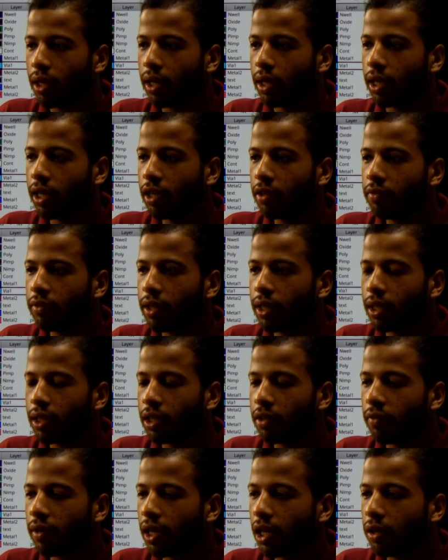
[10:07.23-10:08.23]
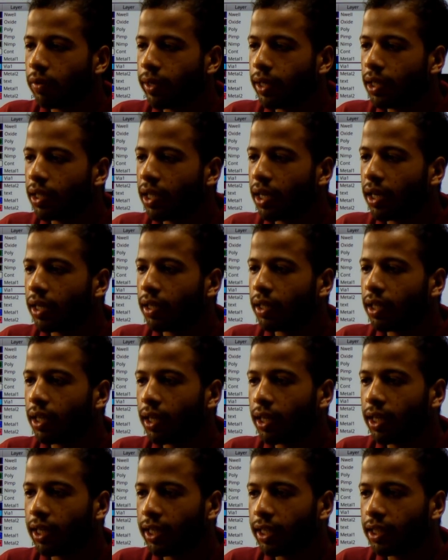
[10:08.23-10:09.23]
Here we can evaluate that the
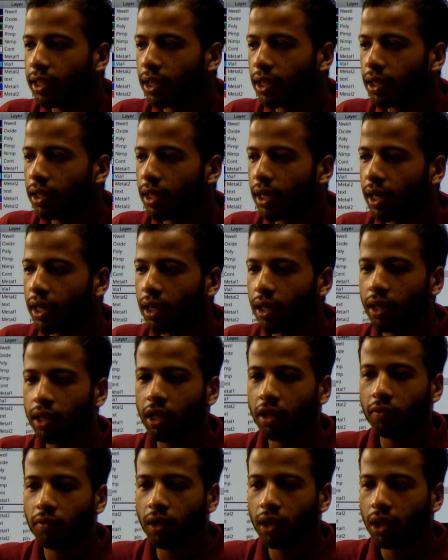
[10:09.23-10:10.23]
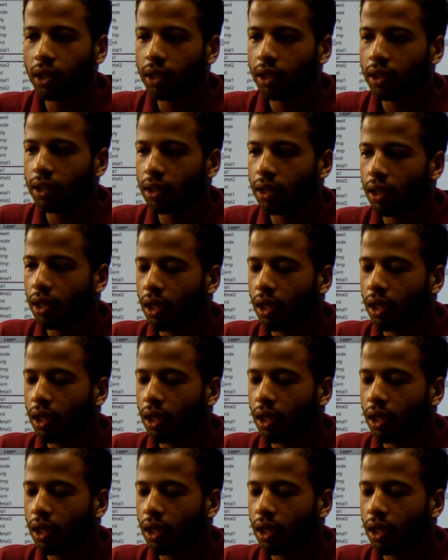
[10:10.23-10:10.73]
area that our inverter